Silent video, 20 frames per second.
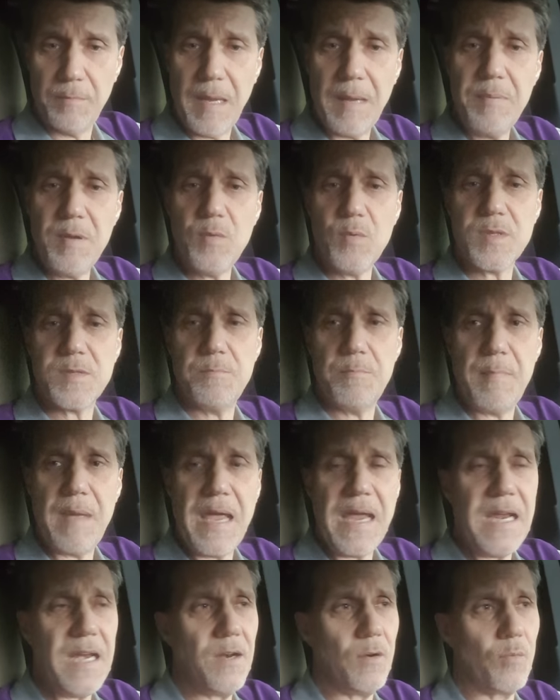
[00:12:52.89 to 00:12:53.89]
Maybe it was
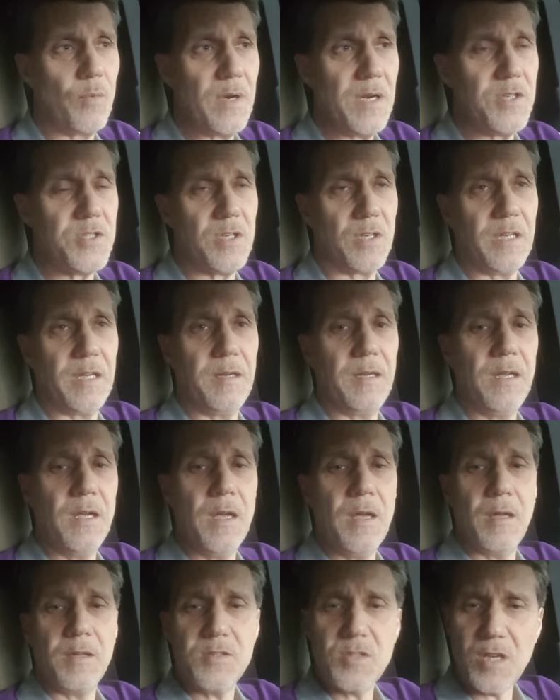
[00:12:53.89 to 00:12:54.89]
made originally,
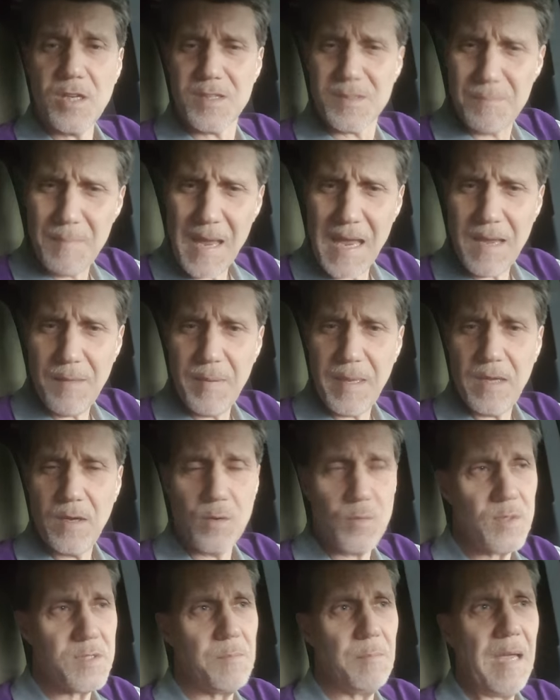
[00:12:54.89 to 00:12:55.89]
just maybe
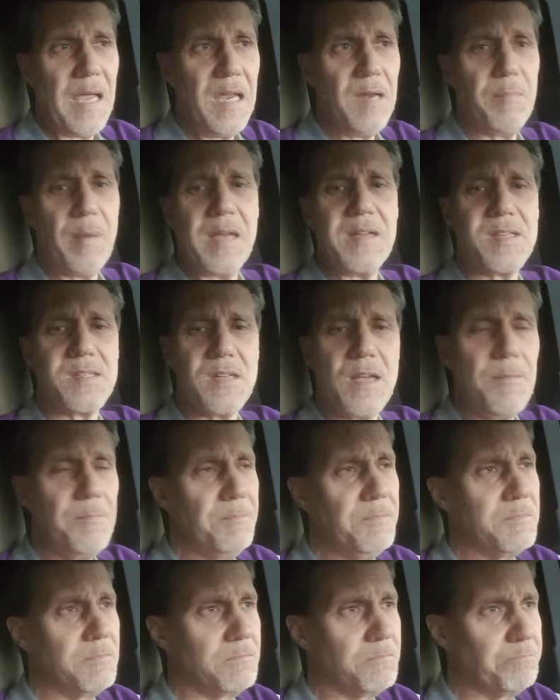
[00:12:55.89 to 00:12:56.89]
it was made by
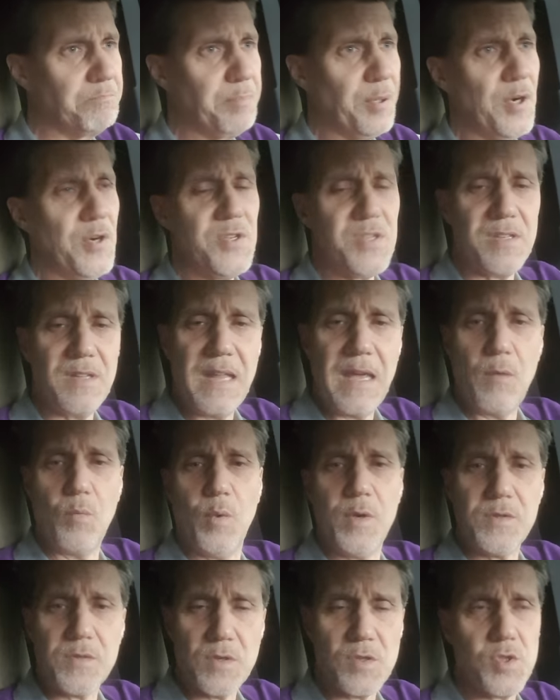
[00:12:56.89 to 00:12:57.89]
some person that
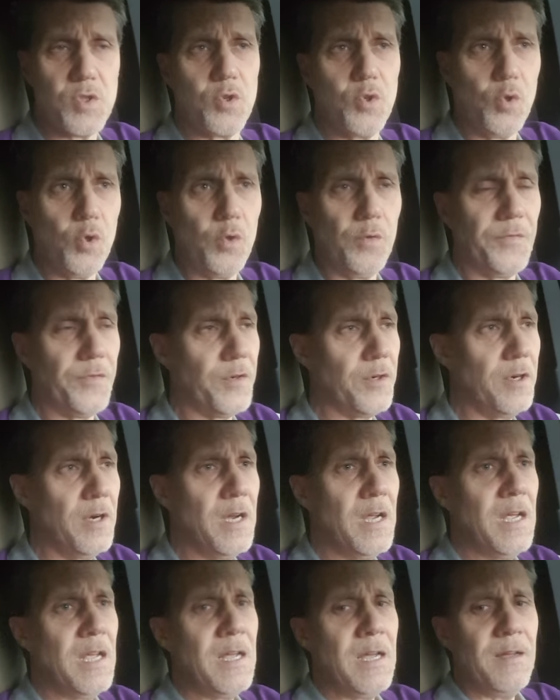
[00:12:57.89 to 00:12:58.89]
went to school for
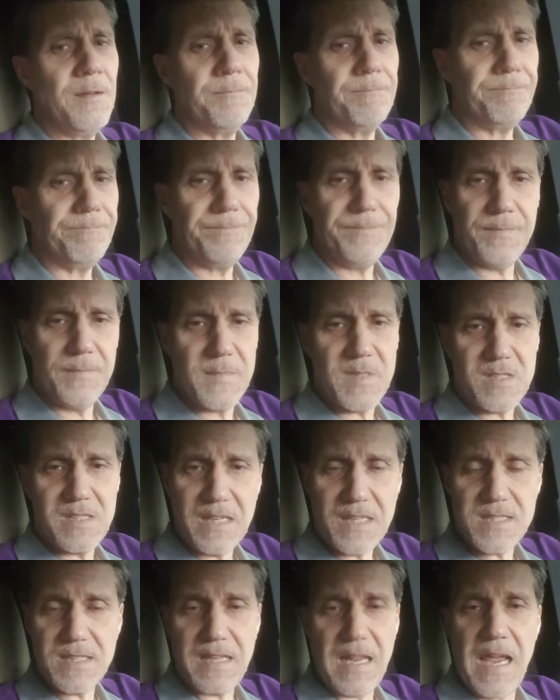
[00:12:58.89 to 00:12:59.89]

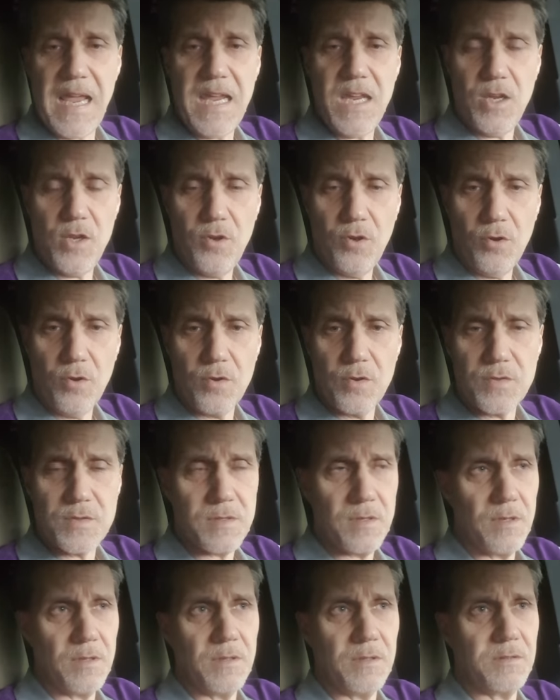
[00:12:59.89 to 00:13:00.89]
6 to 8
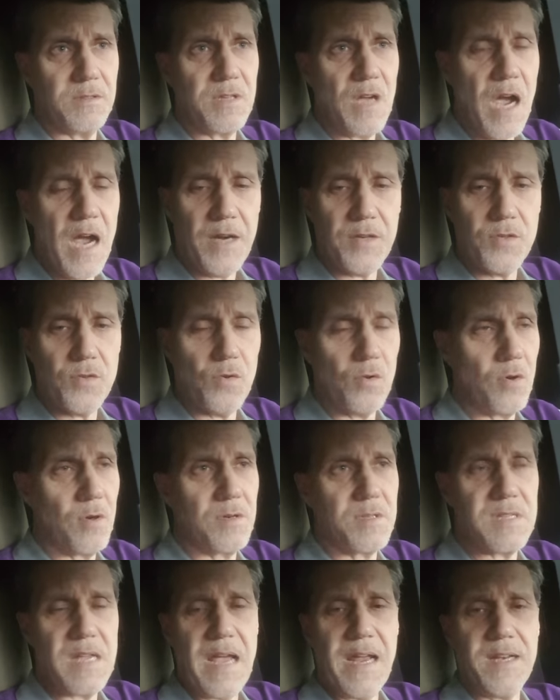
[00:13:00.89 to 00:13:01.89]
years, a, a doctor or
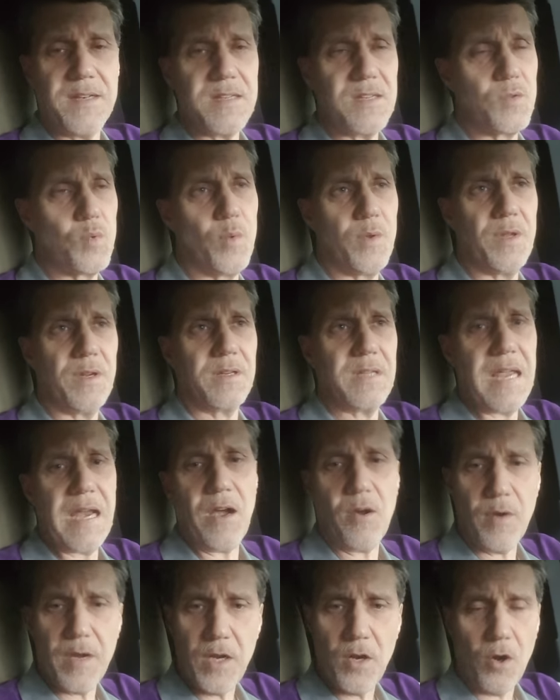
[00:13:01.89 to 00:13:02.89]
a scientist with a
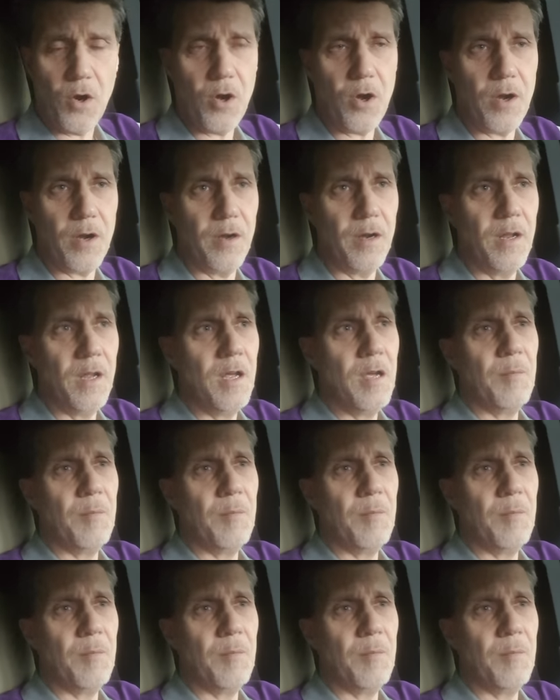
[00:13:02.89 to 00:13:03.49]
caring heart.